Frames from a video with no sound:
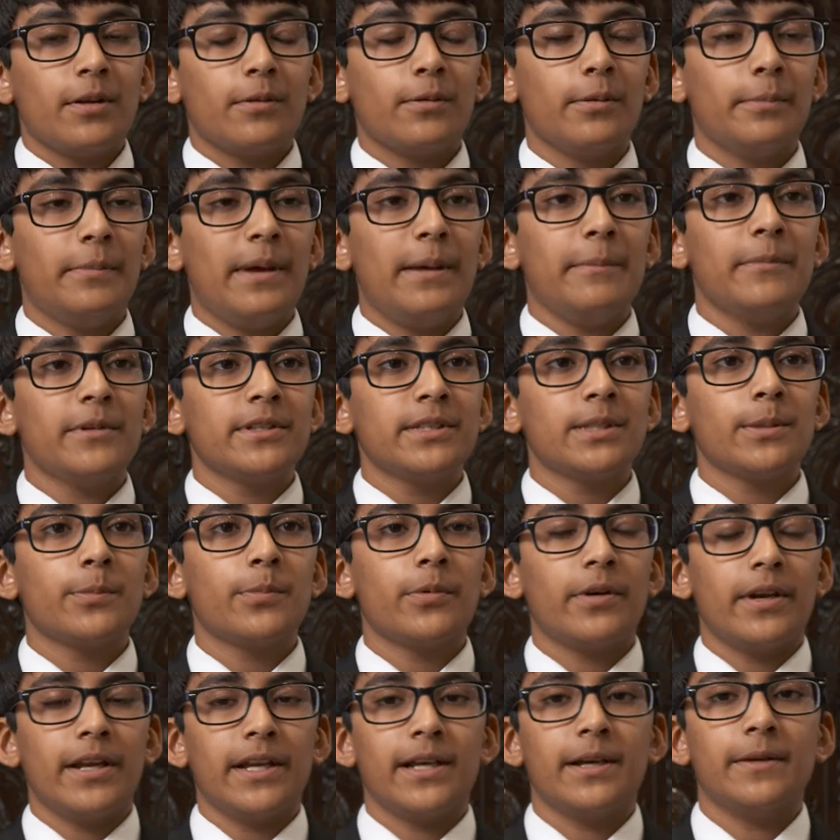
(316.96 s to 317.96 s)
Remember to
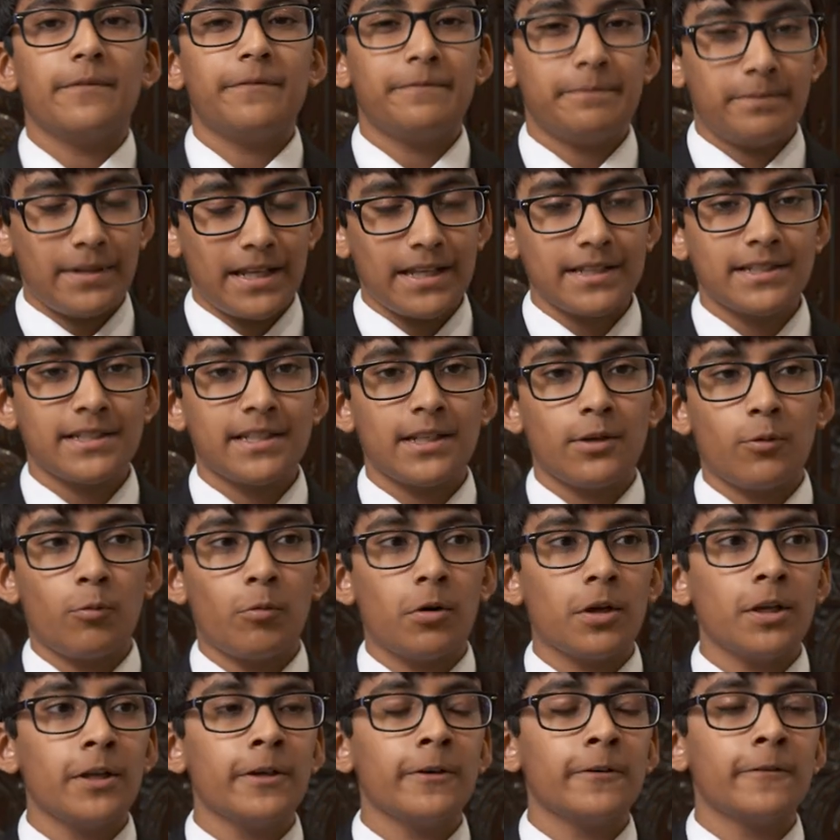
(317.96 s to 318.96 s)
bring a plastic
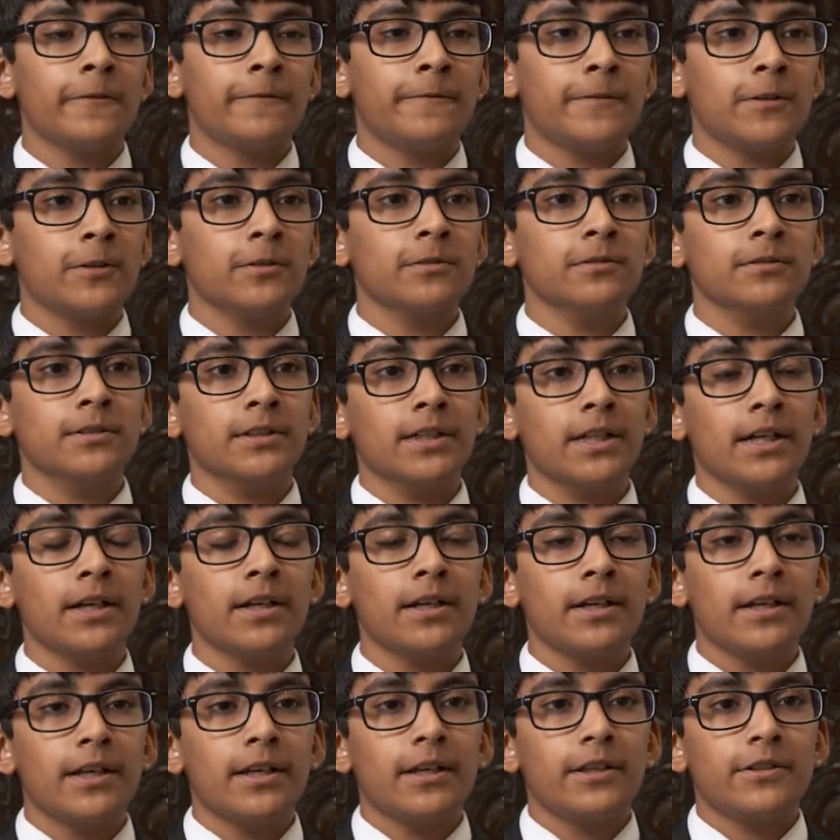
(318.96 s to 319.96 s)
wallet or
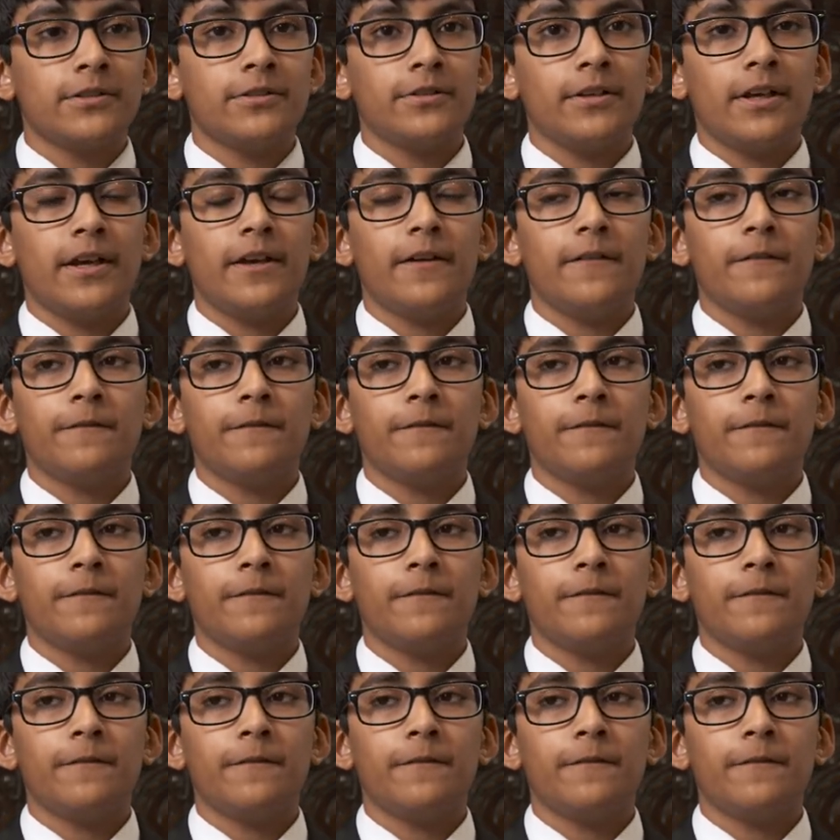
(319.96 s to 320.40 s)
folder to,